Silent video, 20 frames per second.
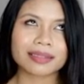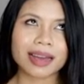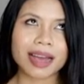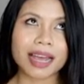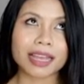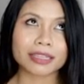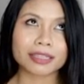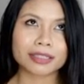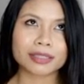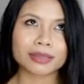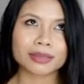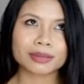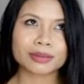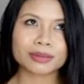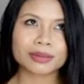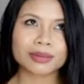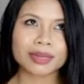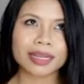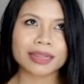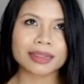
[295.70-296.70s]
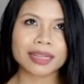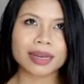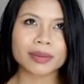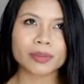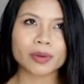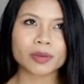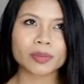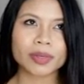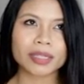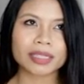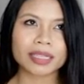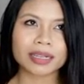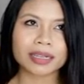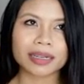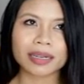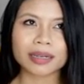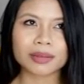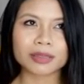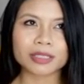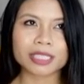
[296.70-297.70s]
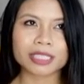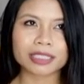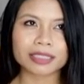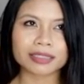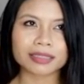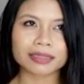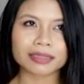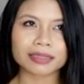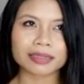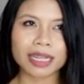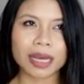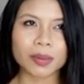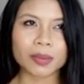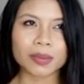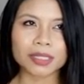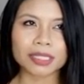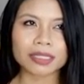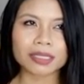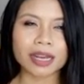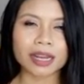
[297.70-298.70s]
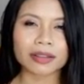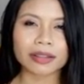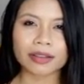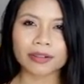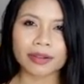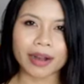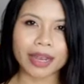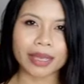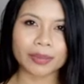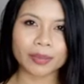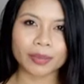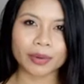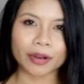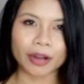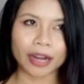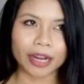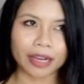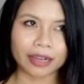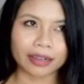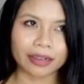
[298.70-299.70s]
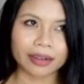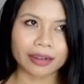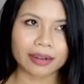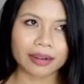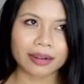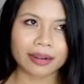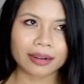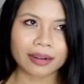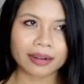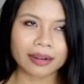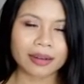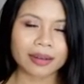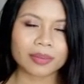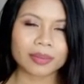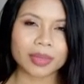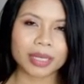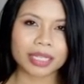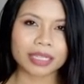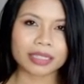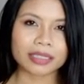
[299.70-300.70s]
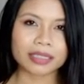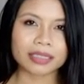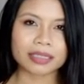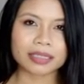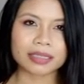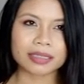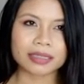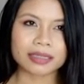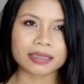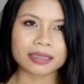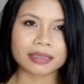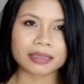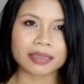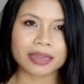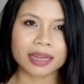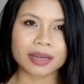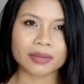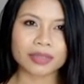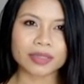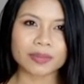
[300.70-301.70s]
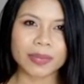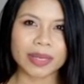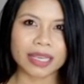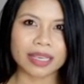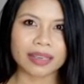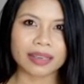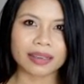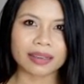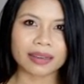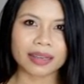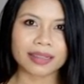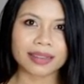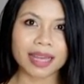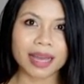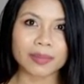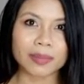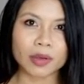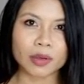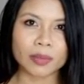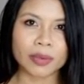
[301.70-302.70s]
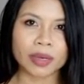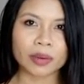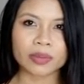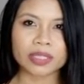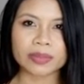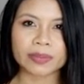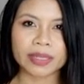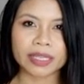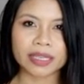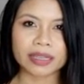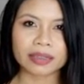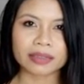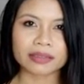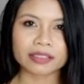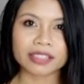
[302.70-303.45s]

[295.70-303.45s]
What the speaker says: I knew at that moment that that was not the right prayer, because at that moment I was being